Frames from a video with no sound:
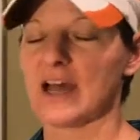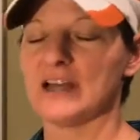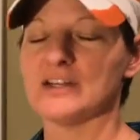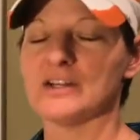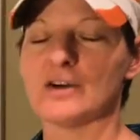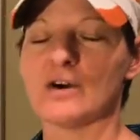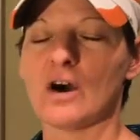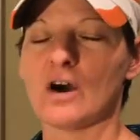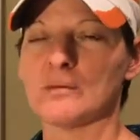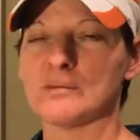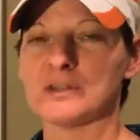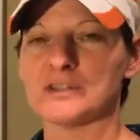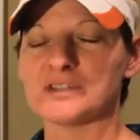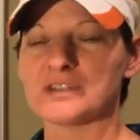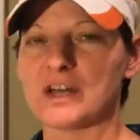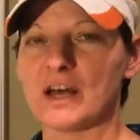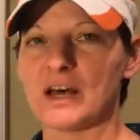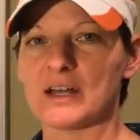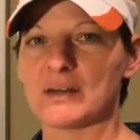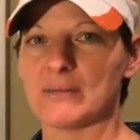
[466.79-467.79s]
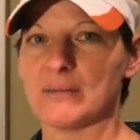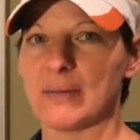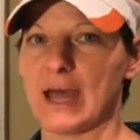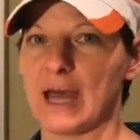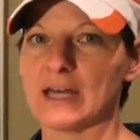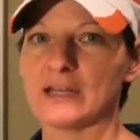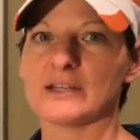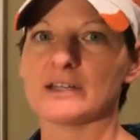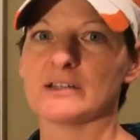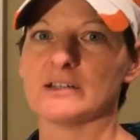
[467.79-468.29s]
I know almost
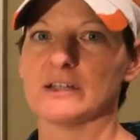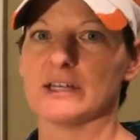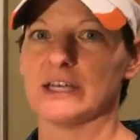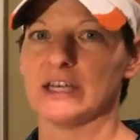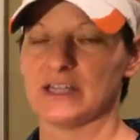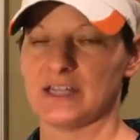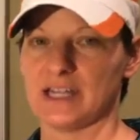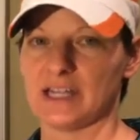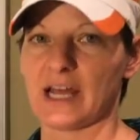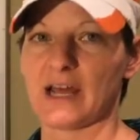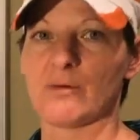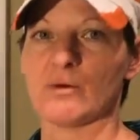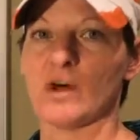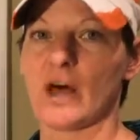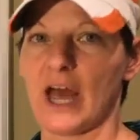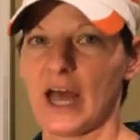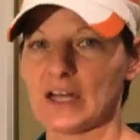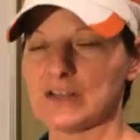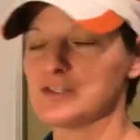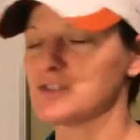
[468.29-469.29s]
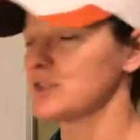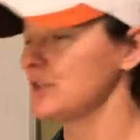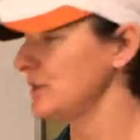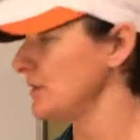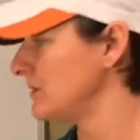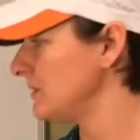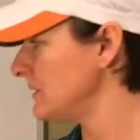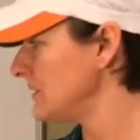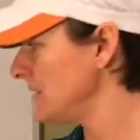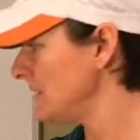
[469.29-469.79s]
automatically, and then I will ask
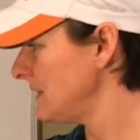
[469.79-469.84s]
you,